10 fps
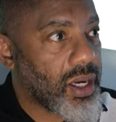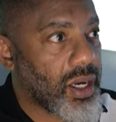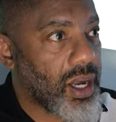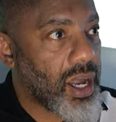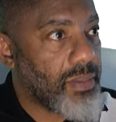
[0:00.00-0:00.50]

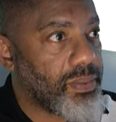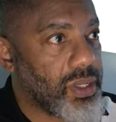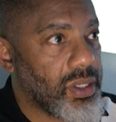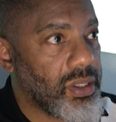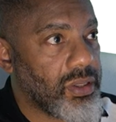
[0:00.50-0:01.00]

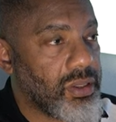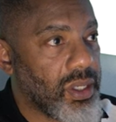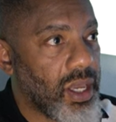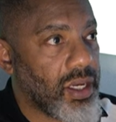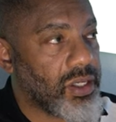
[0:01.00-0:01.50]
copy
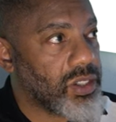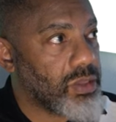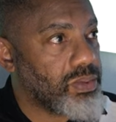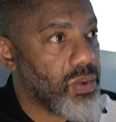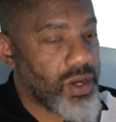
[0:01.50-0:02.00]
that
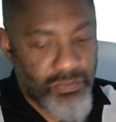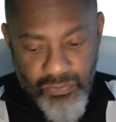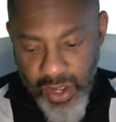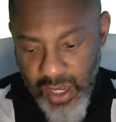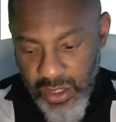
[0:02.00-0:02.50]
disappointed
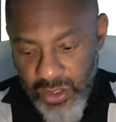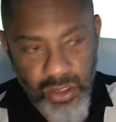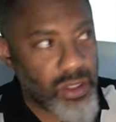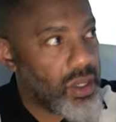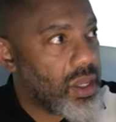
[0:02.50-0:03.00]

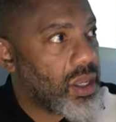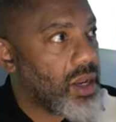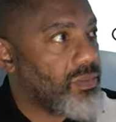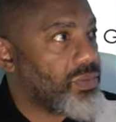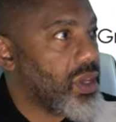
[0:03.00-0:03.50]
face,
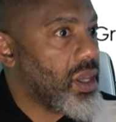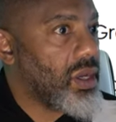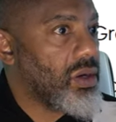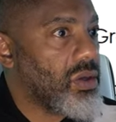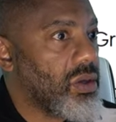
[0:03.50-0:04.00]
and
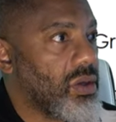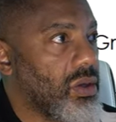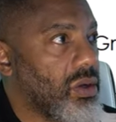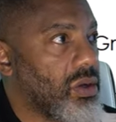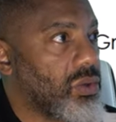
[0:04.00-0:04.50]
then
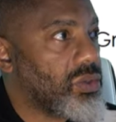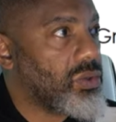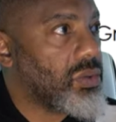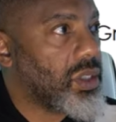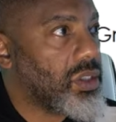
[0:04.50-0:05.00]
go
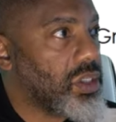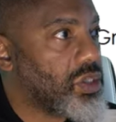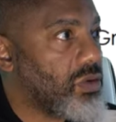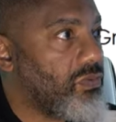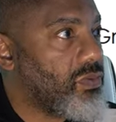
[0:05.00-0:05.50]
to
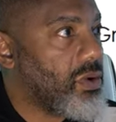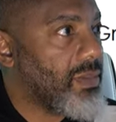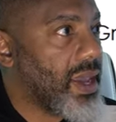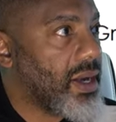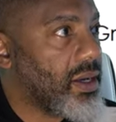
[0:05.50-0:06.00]
conditional
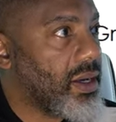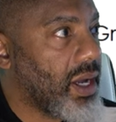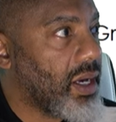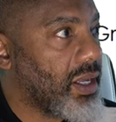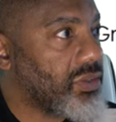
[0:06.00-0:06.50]
formatting,
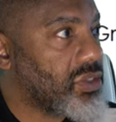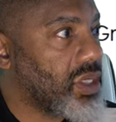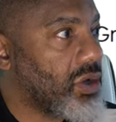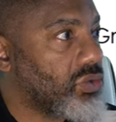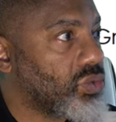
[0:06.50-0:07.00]
highlight
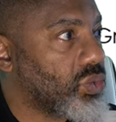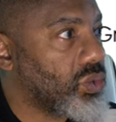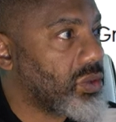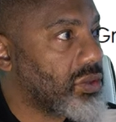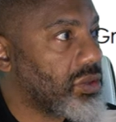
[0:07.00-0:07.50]
cell
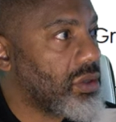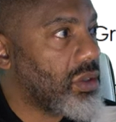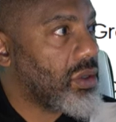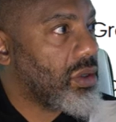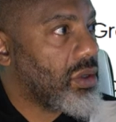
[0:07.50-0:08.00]
rules.
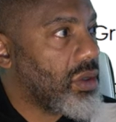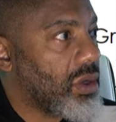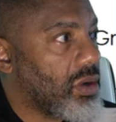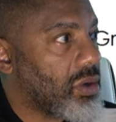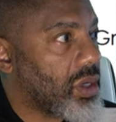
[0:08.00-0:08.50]

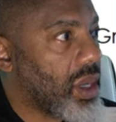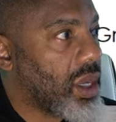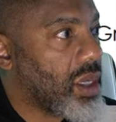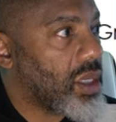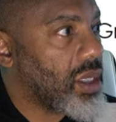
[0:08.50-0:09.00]

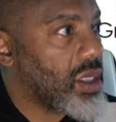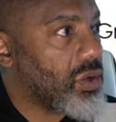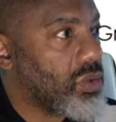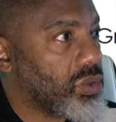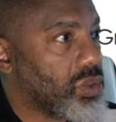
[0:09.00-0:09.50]
Okay,
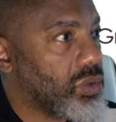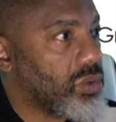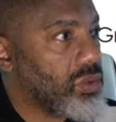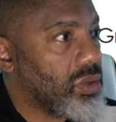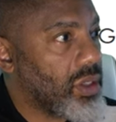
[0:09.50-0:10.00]
equal
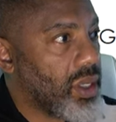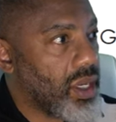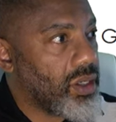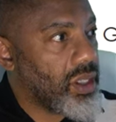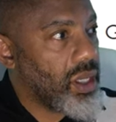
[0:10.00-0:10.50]
to,
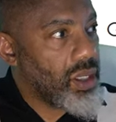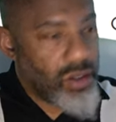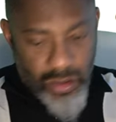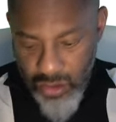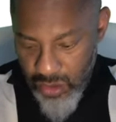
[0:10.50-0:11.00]
and
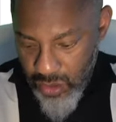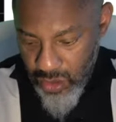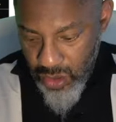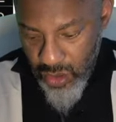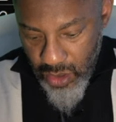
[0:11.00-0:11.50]
then
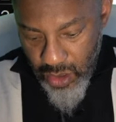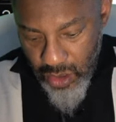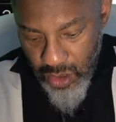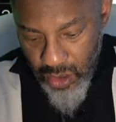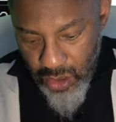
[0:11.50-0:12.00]

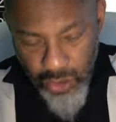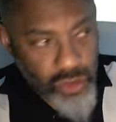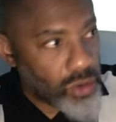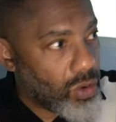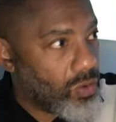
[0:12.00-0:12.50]

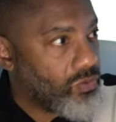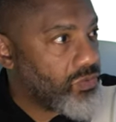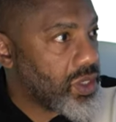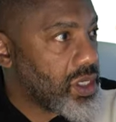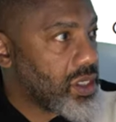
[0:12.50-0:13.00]
control
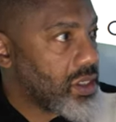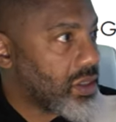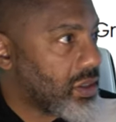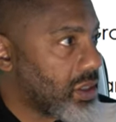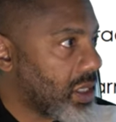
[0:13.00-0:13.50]
V,
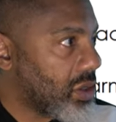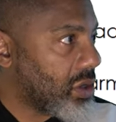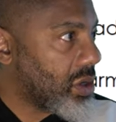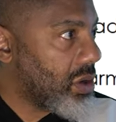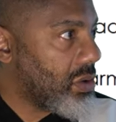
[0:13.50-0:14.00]
there
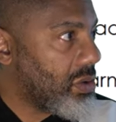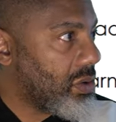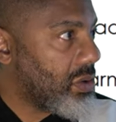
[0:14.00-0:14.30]
you go.